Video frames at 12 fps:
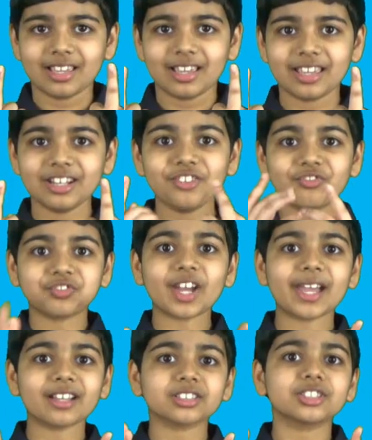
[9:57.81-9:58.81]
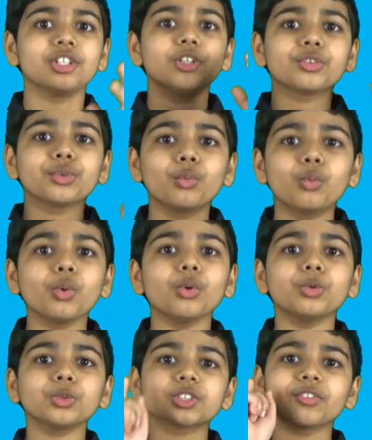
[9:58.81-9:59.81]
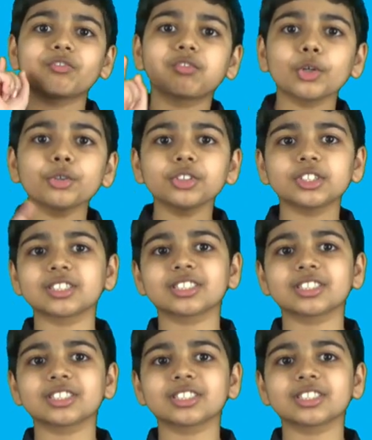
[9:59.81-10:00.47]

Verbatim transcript: And in fact, the world's first